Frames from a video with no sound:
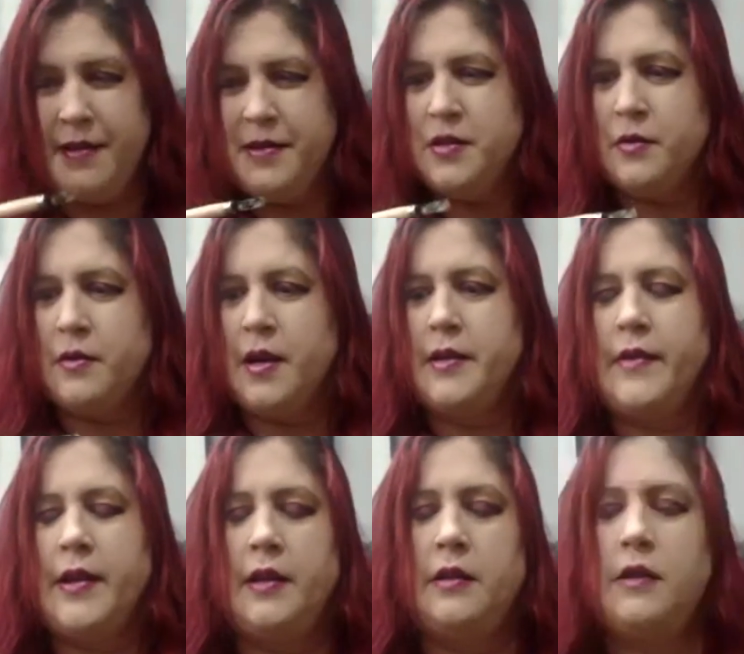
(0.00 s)
these are kind of
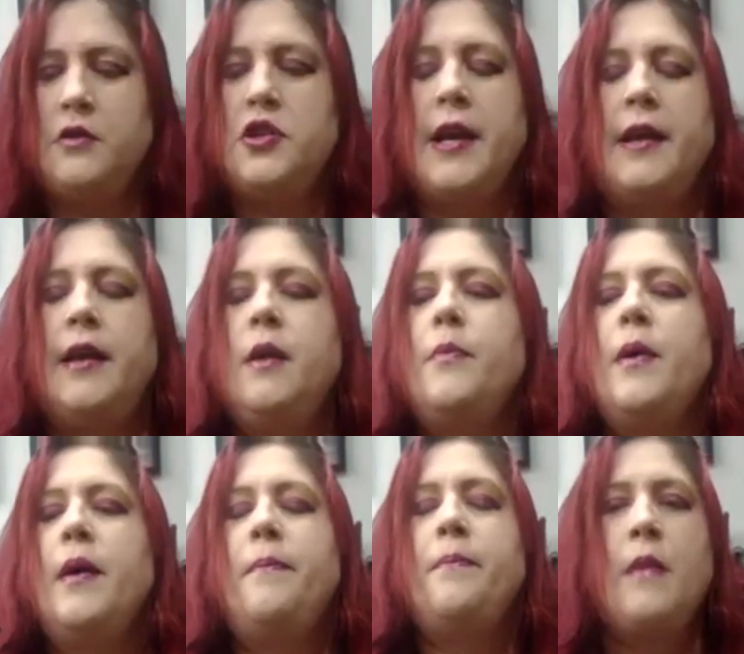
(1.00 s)
getting a little janky,
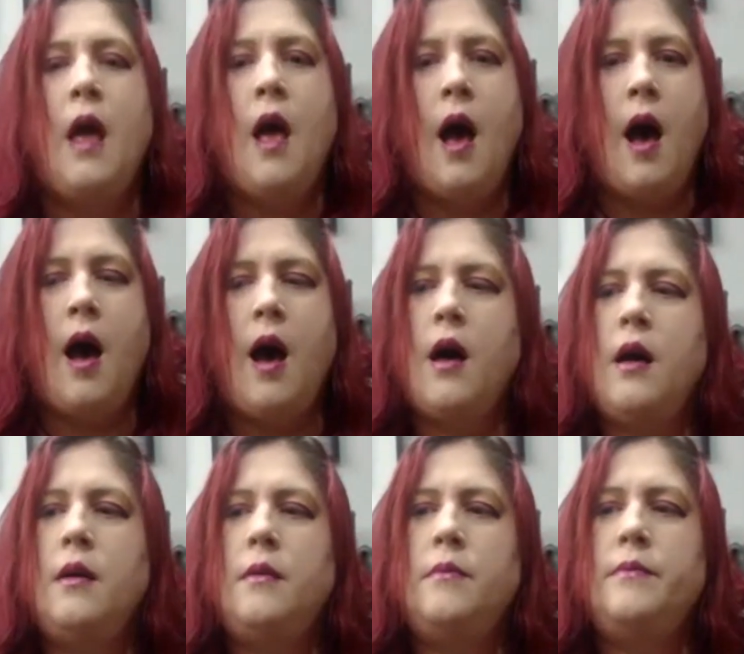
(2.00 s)
but
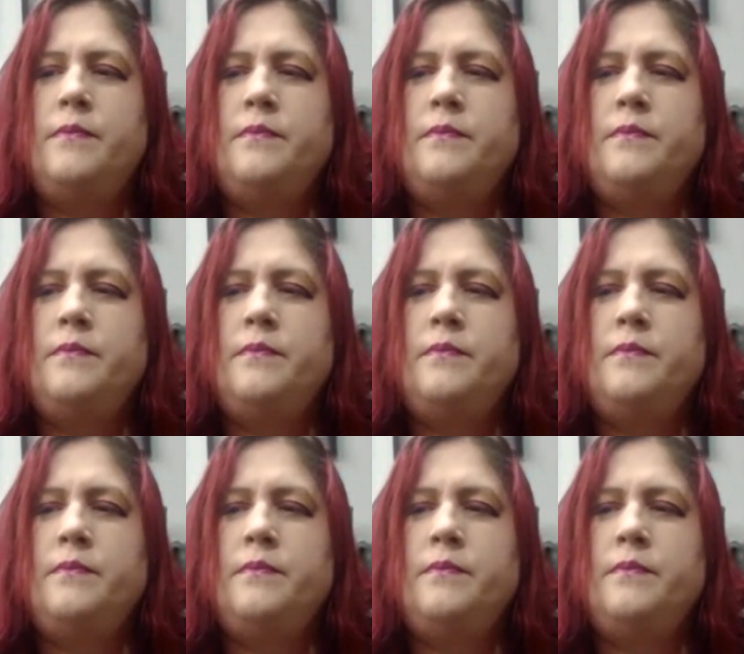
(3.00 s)
I